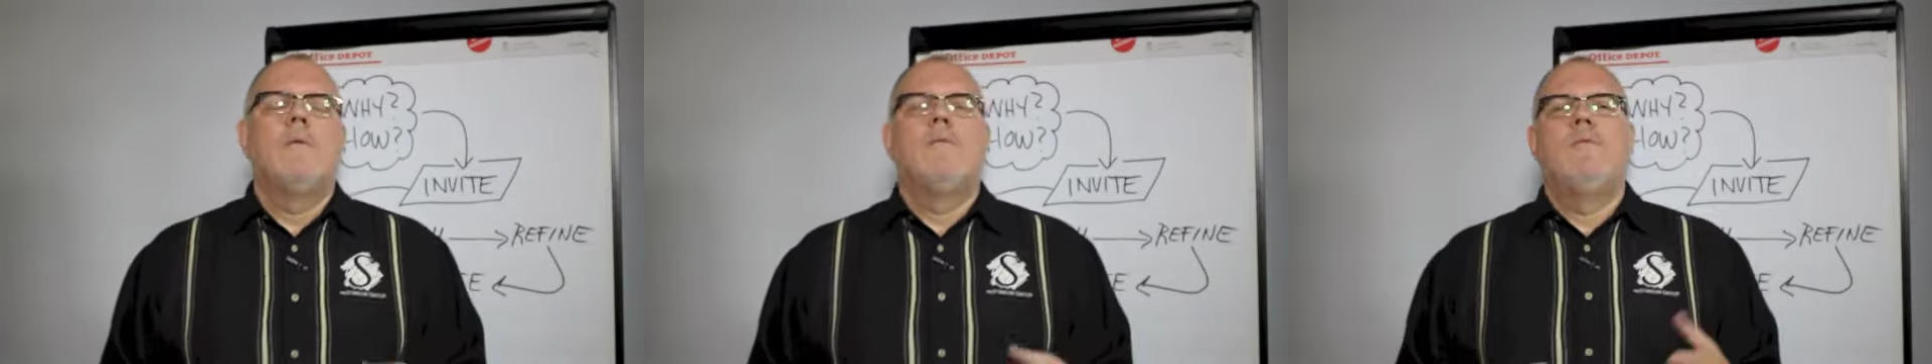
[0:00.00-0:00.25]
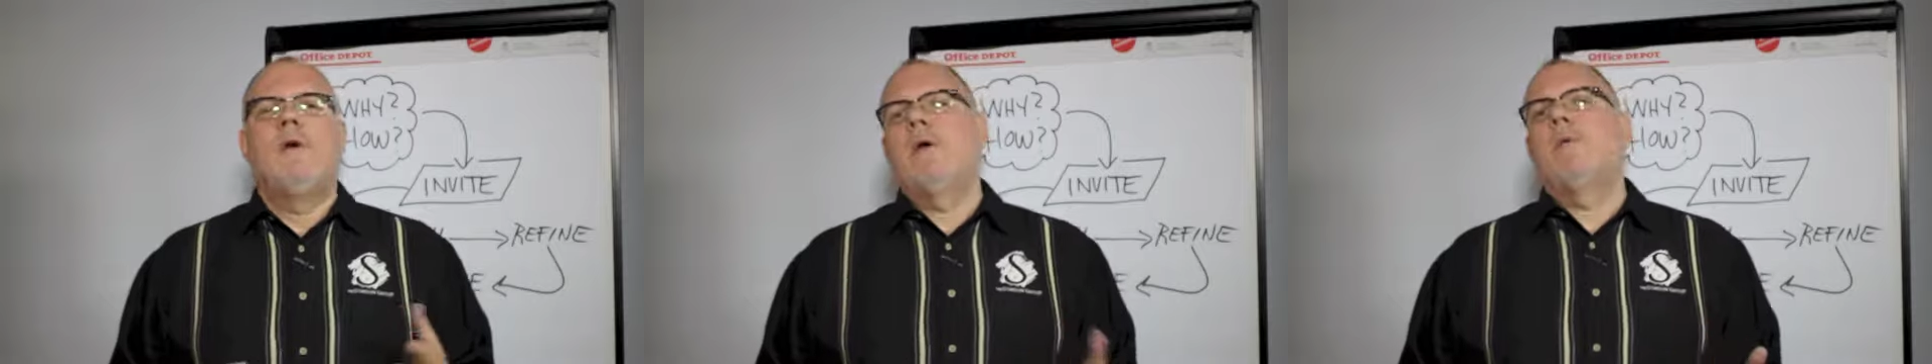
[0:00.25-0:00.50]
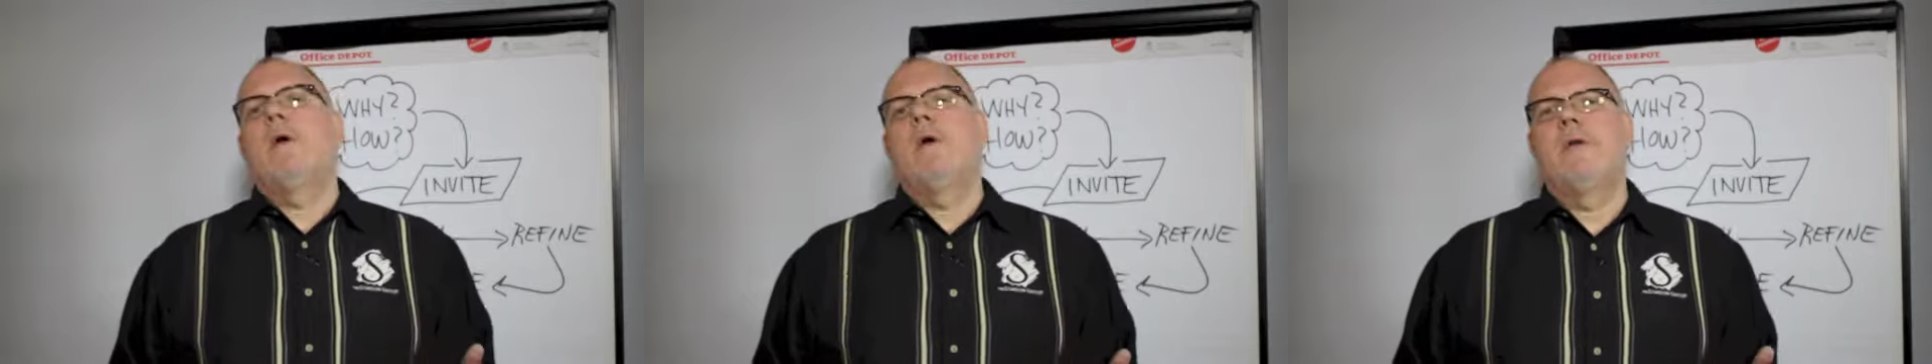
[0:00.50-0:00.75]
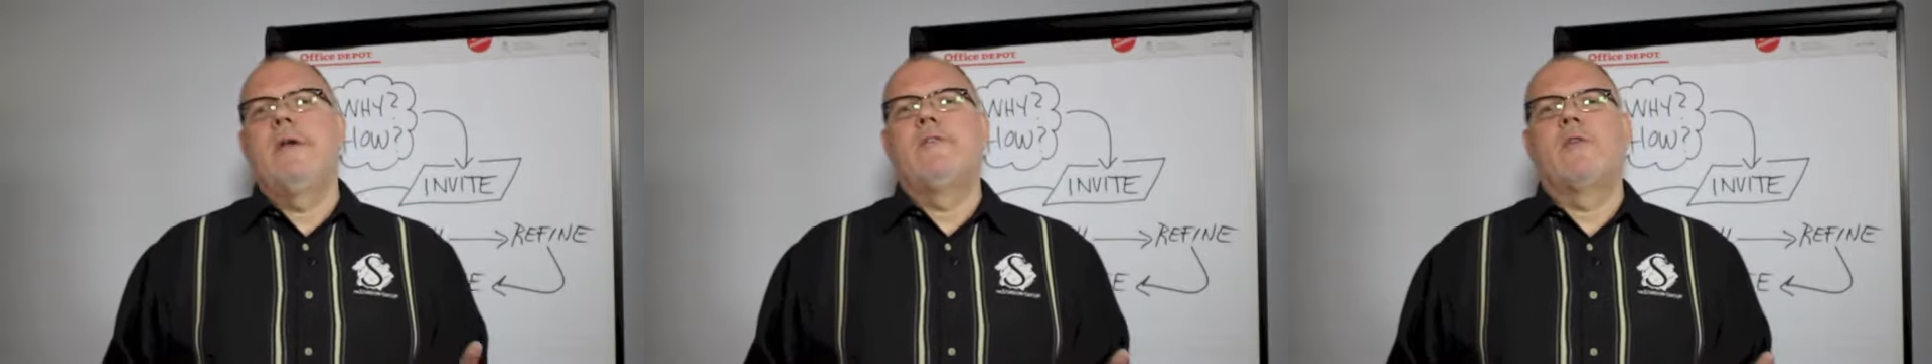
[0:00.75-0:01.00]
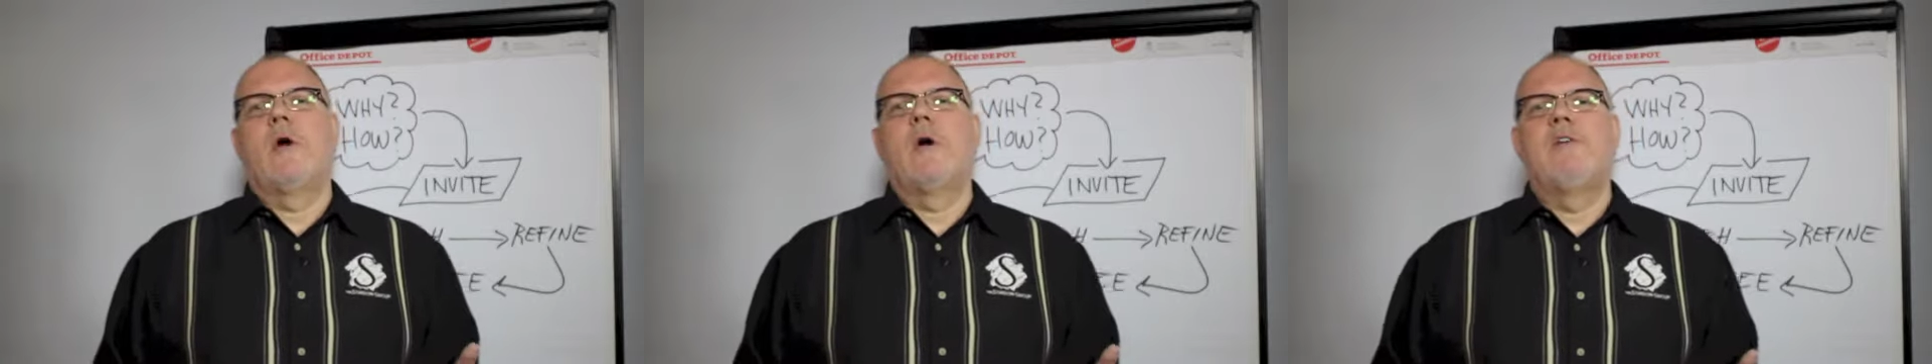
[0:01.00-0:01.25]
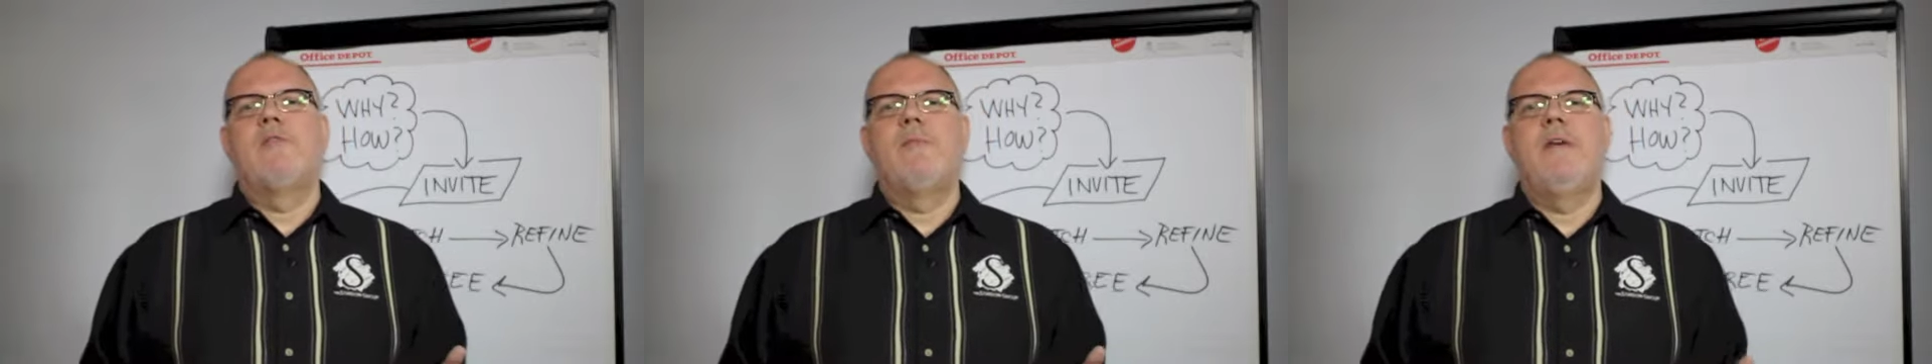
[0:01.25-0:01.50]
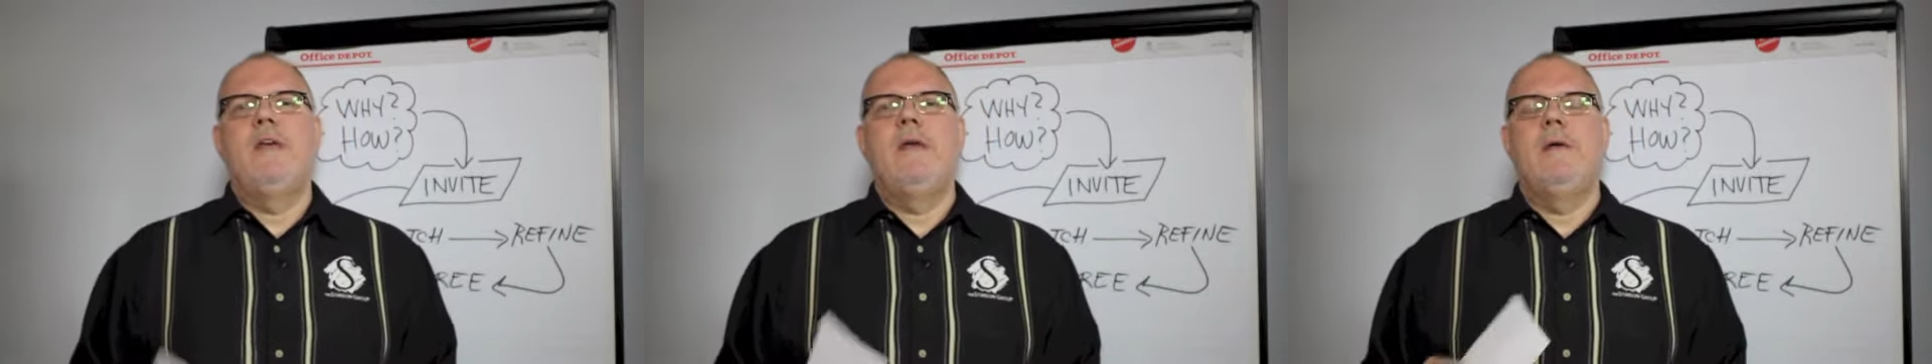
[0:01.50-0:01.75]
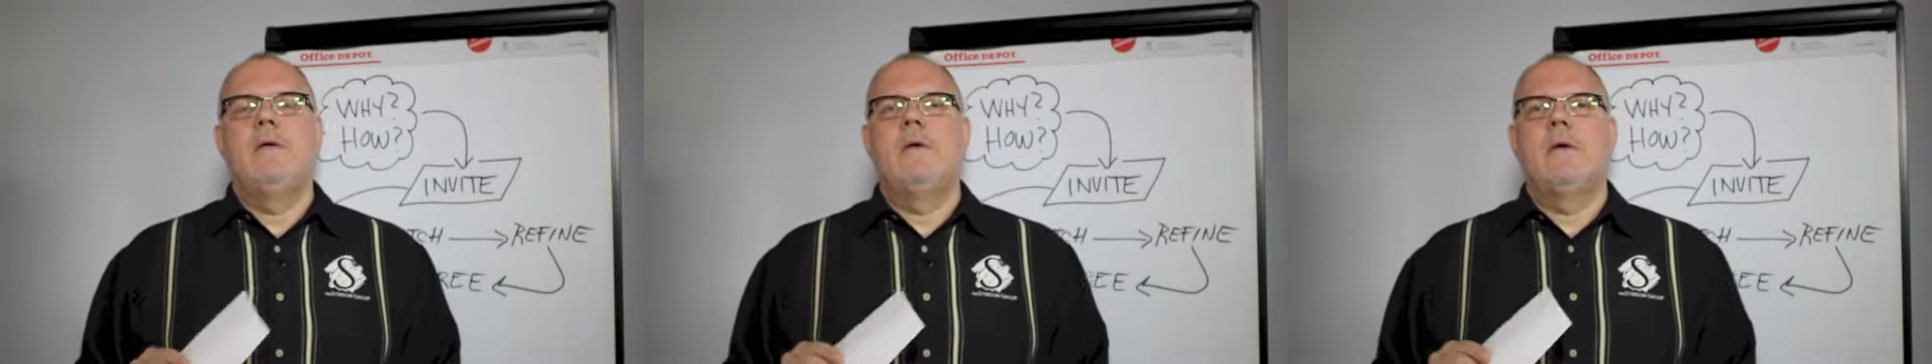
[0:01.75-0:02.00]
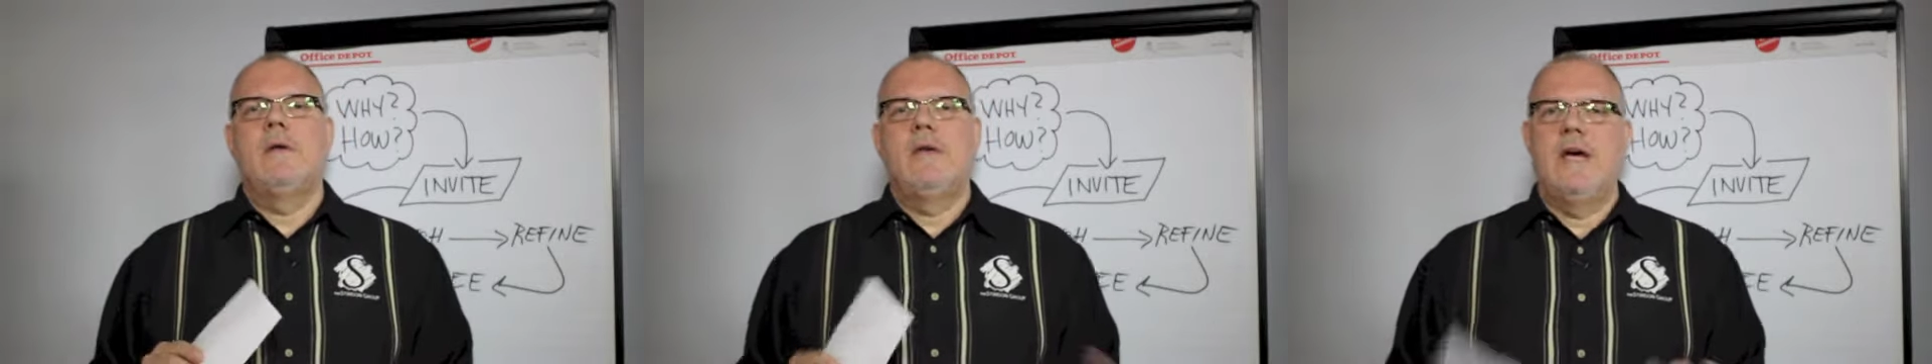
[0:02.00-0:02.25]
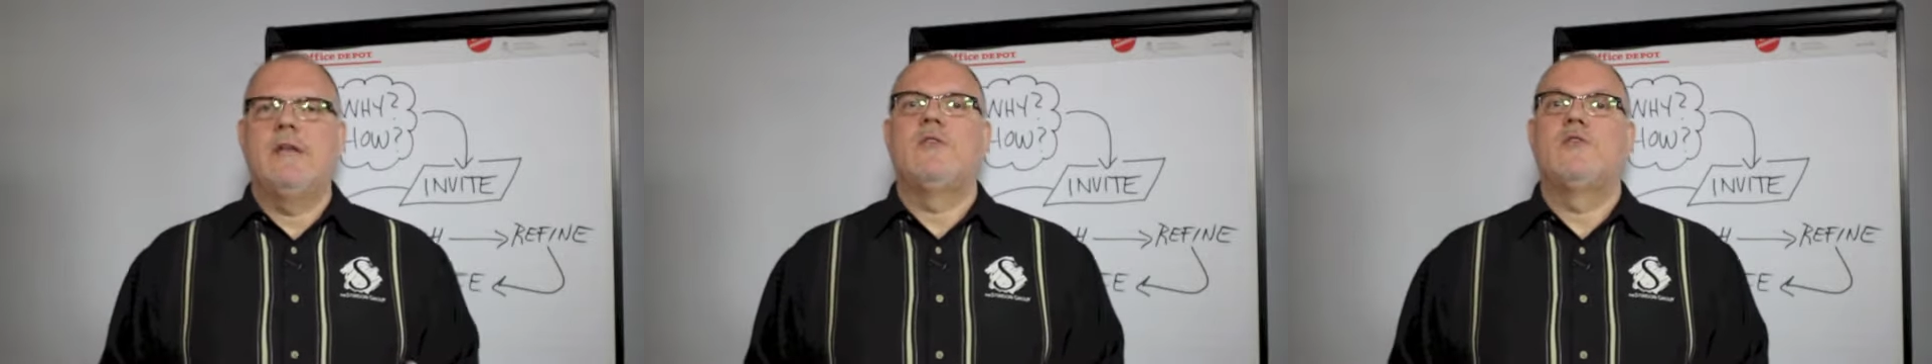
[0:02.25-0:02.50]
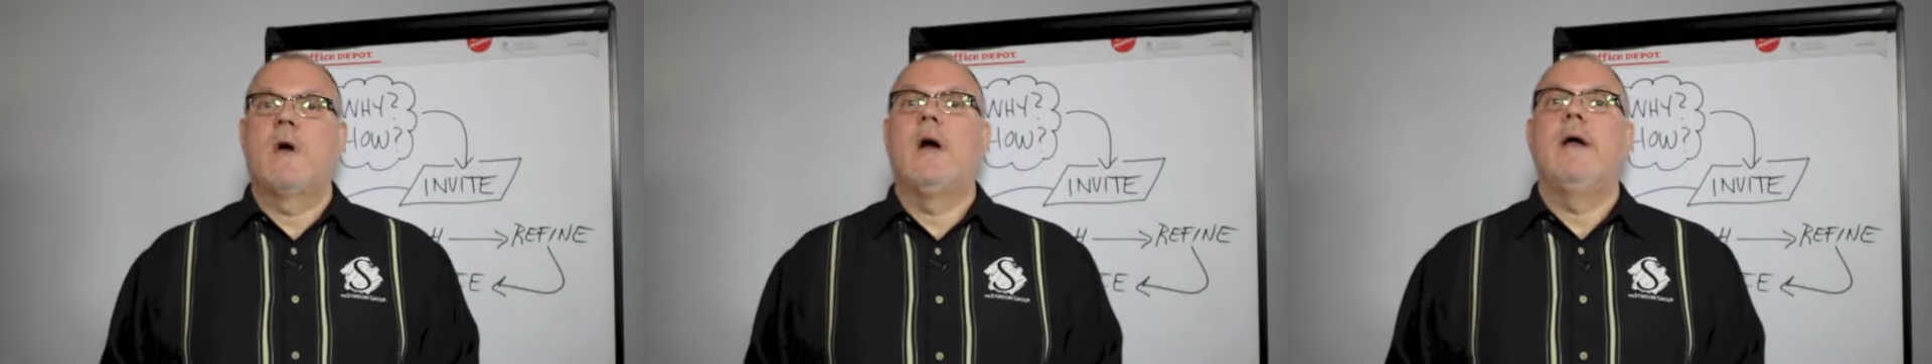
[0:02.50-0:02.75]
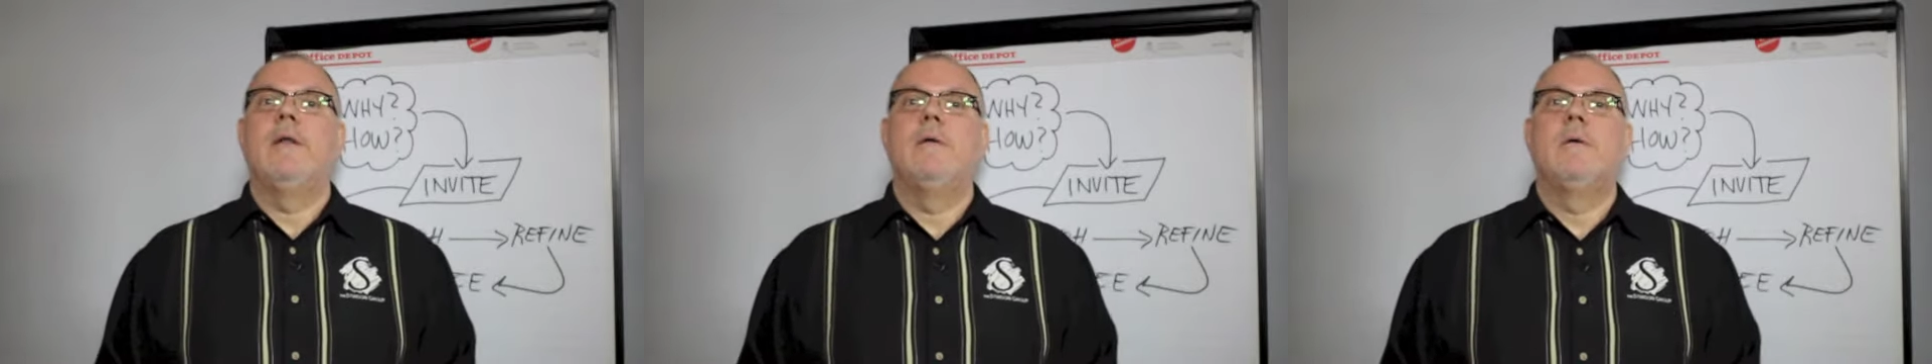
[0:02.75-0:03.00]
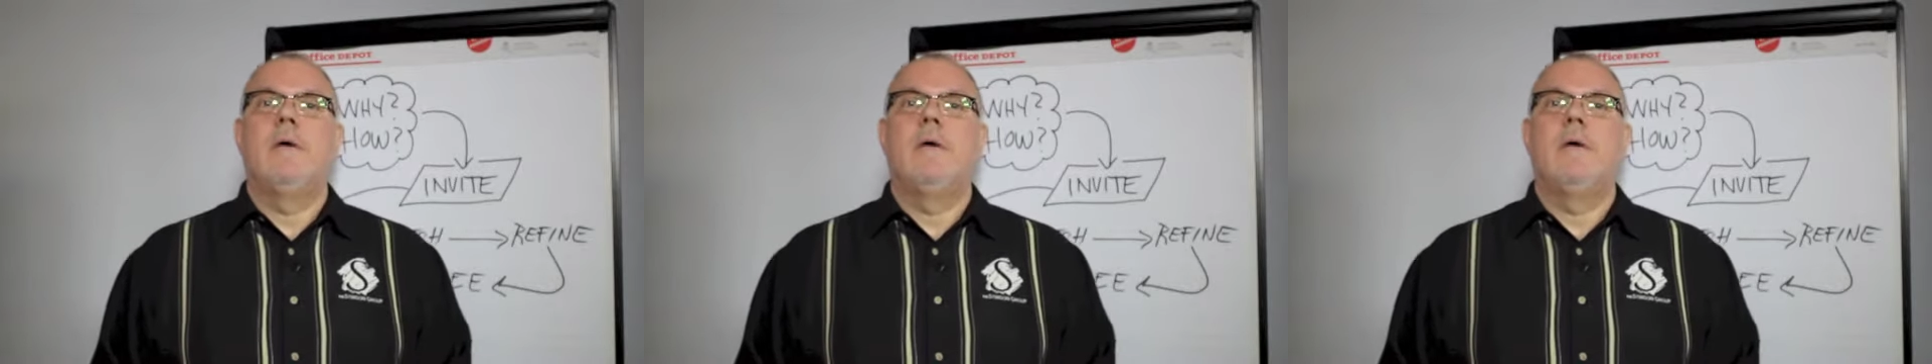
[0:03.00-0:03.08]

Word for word: Very rarely is an RFP cut and dried.